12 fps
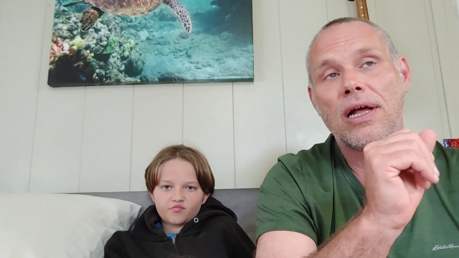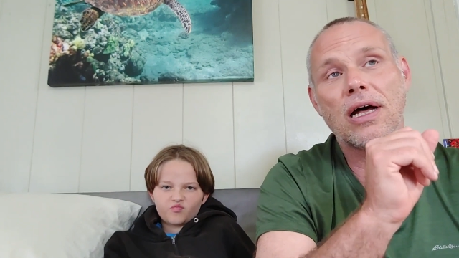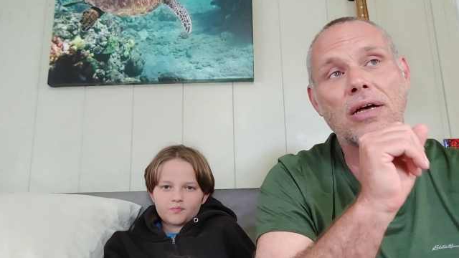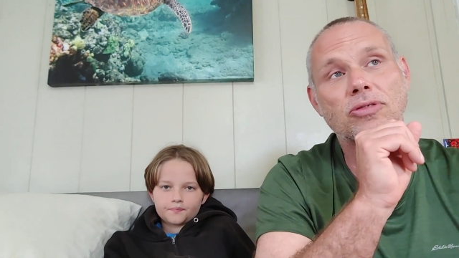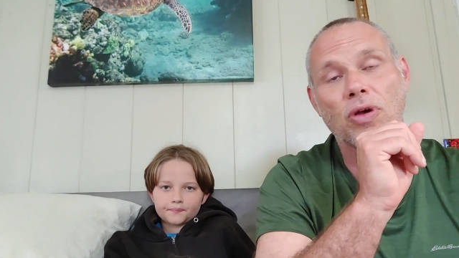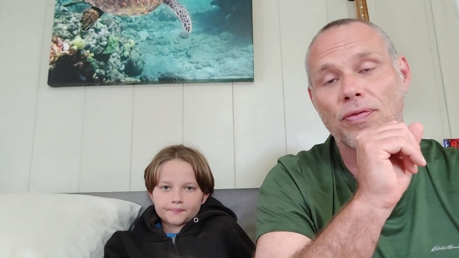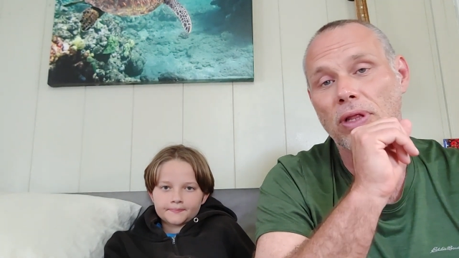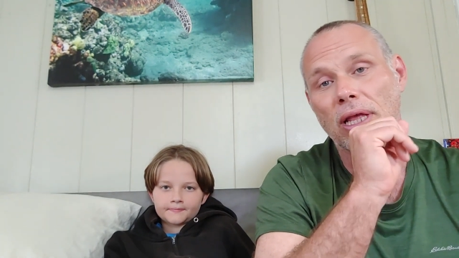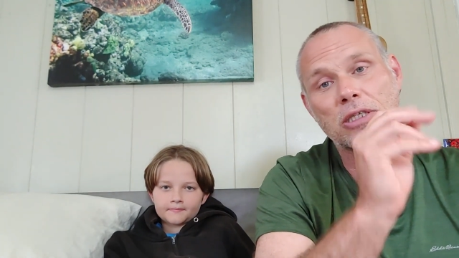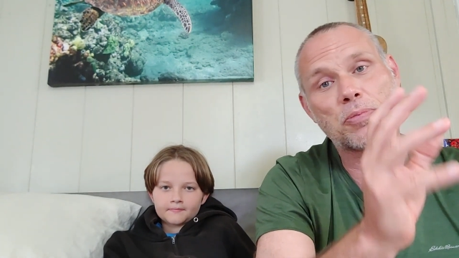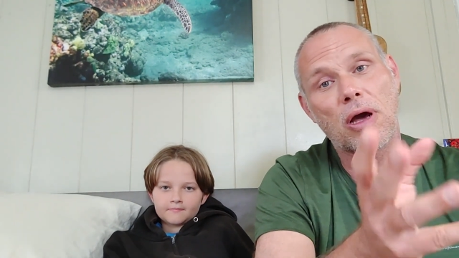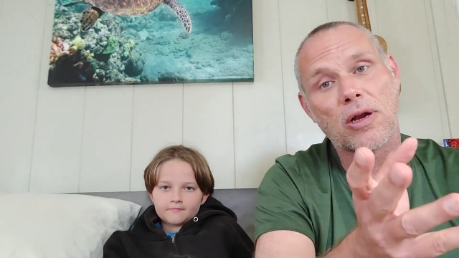Speaker 1: Uh, so if you like
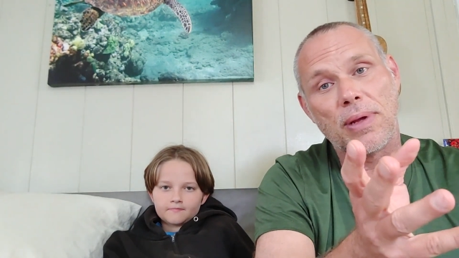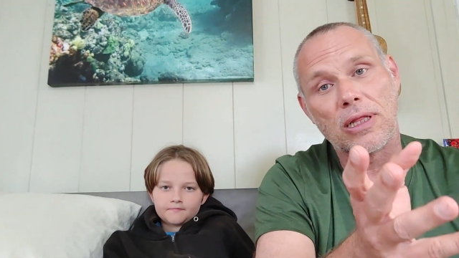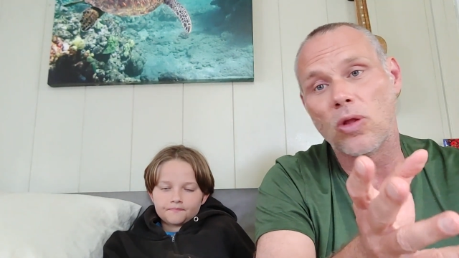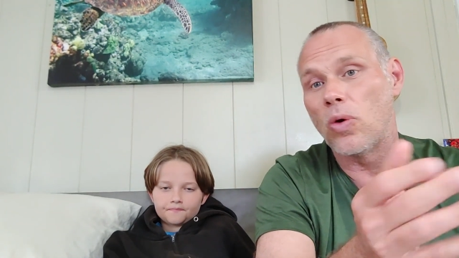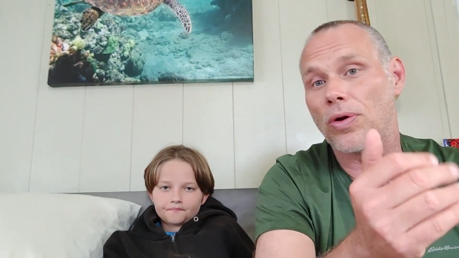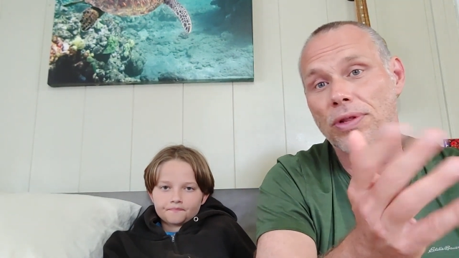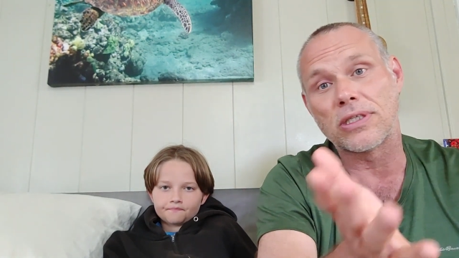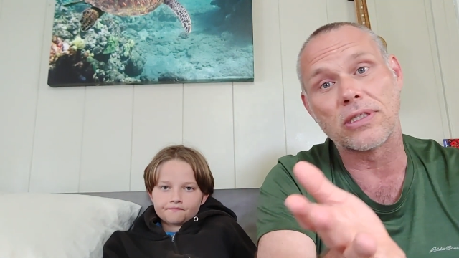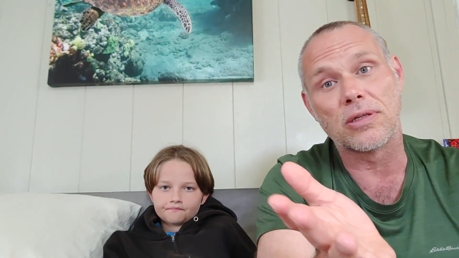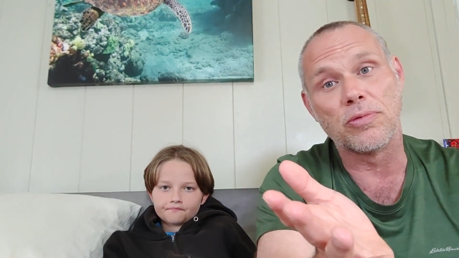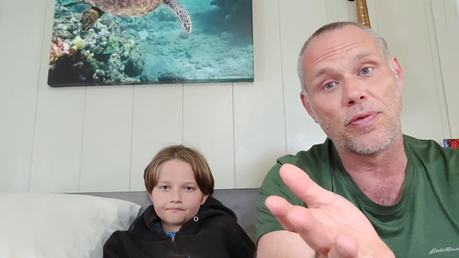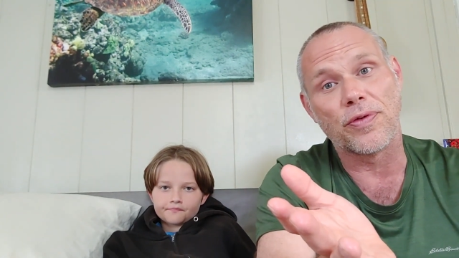Spider-Man lore, this is
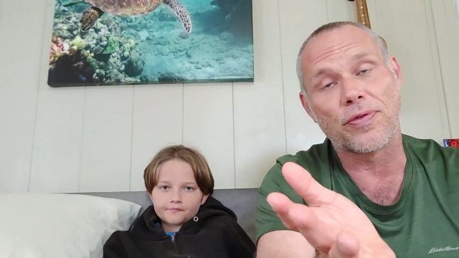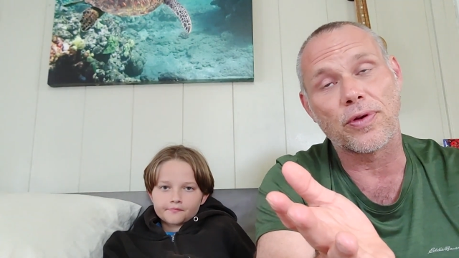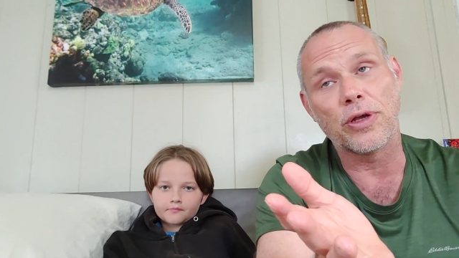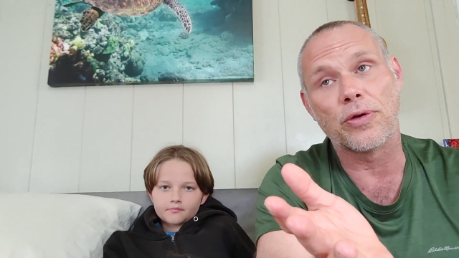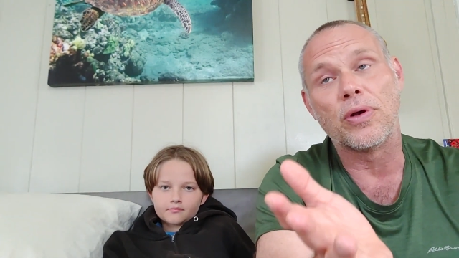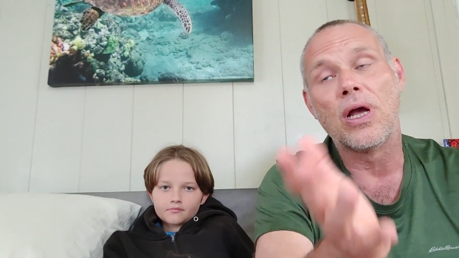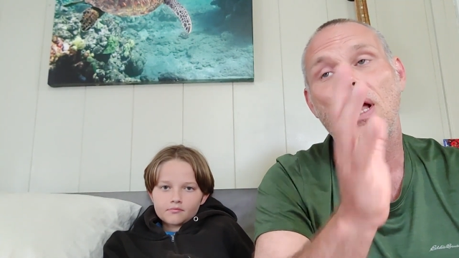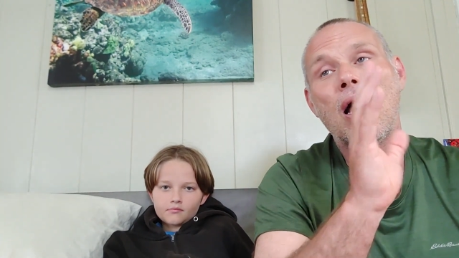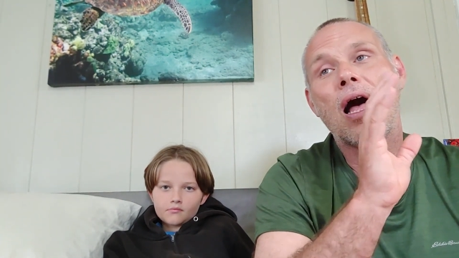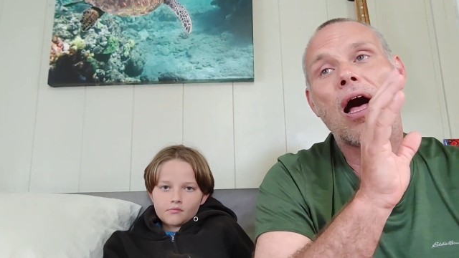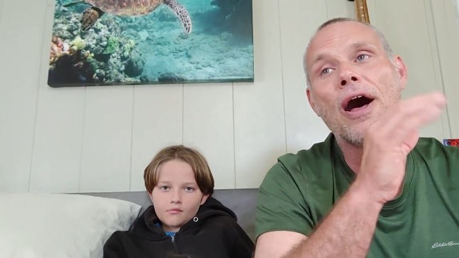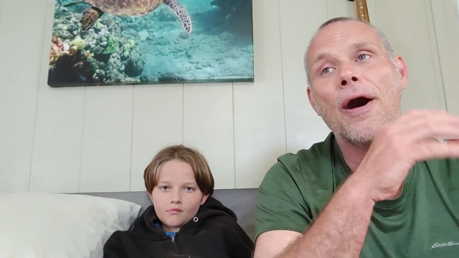the movie for you.
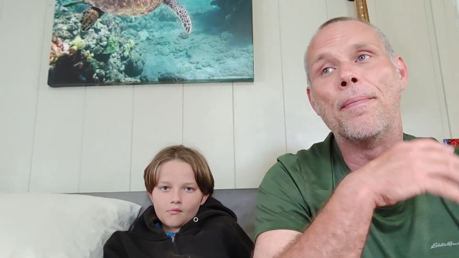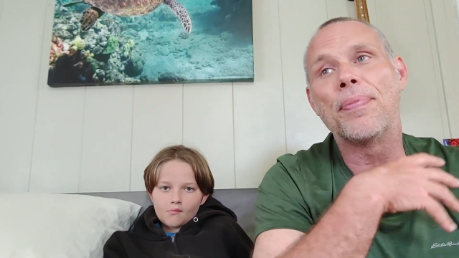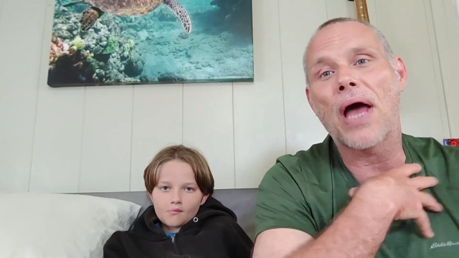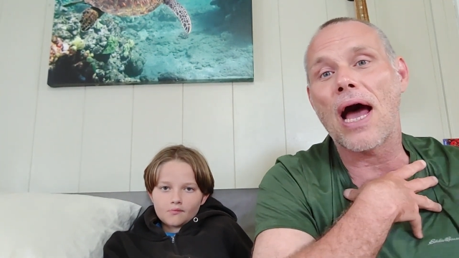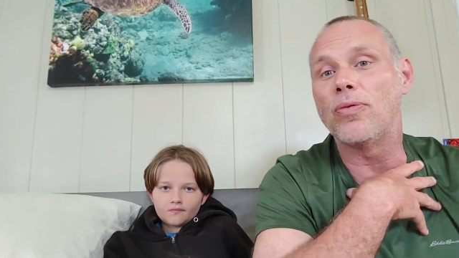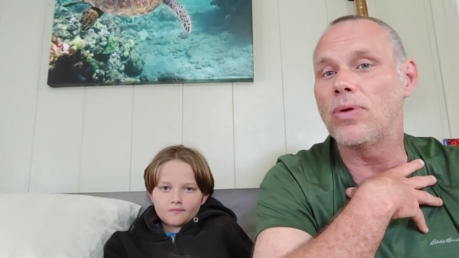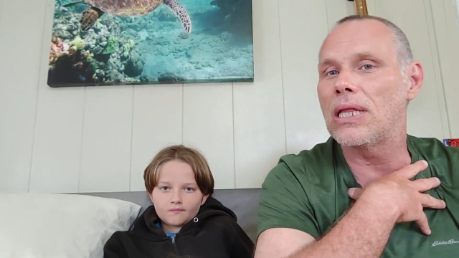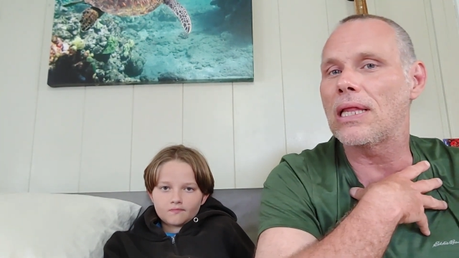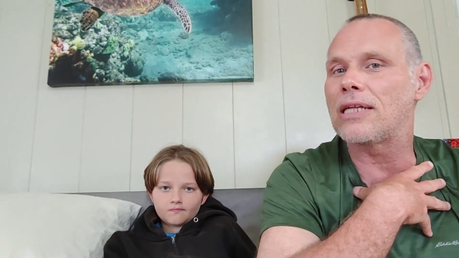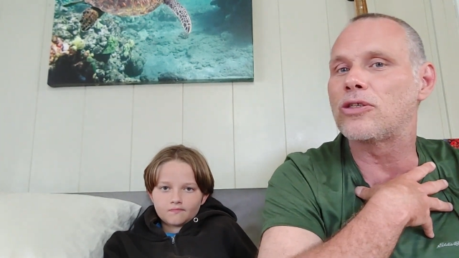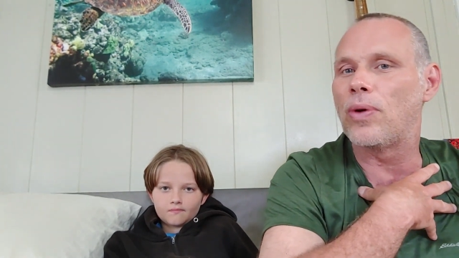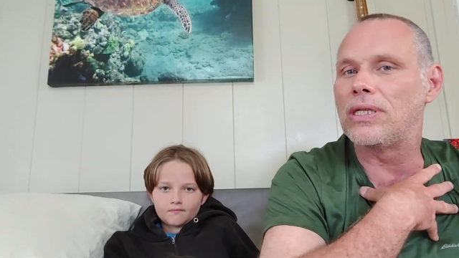Um, I really
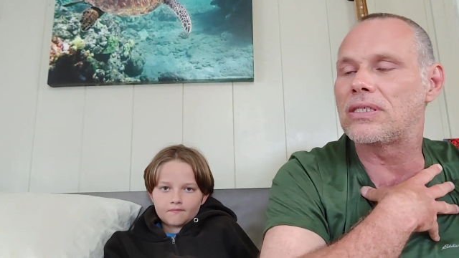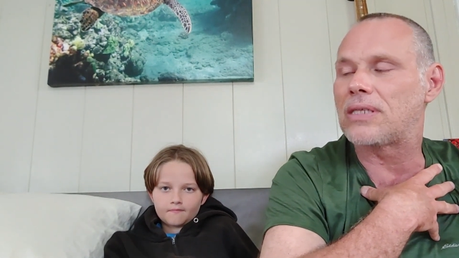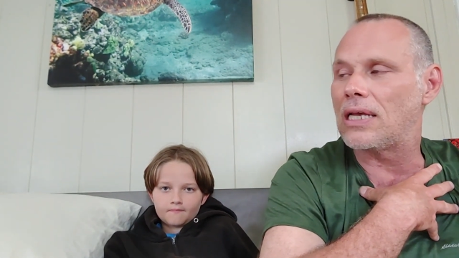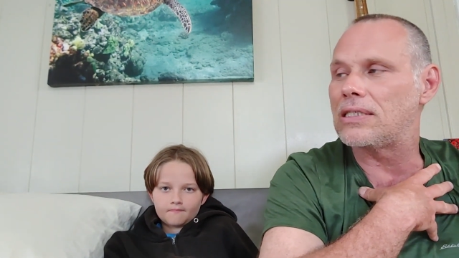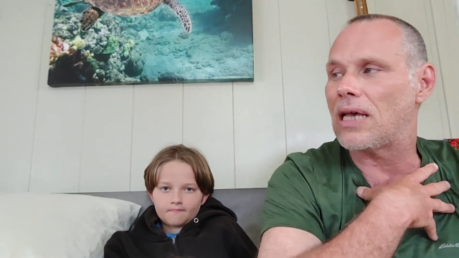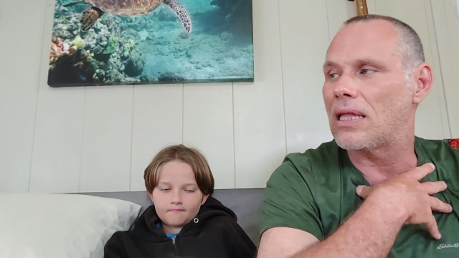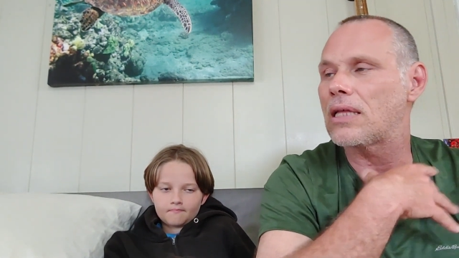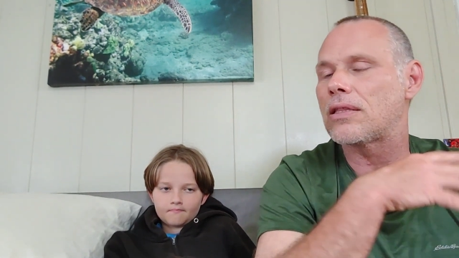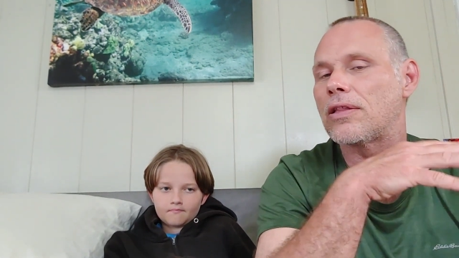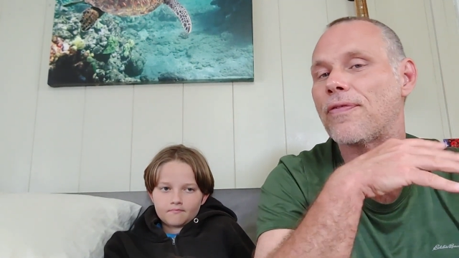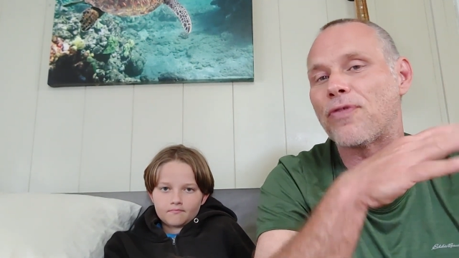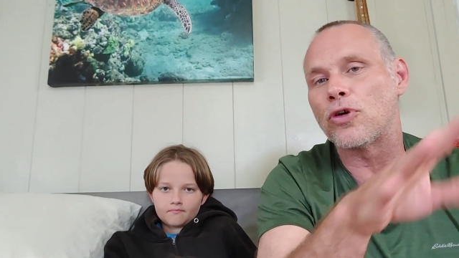like Gwen Stacy. I like
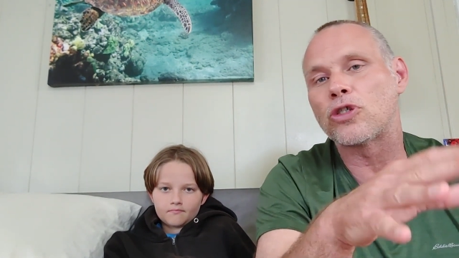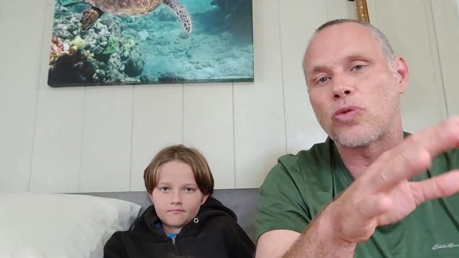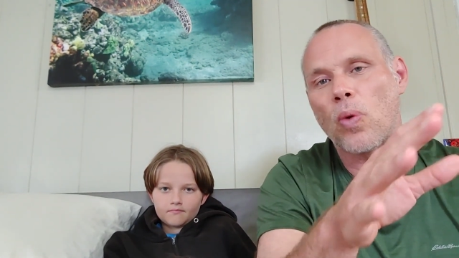that the first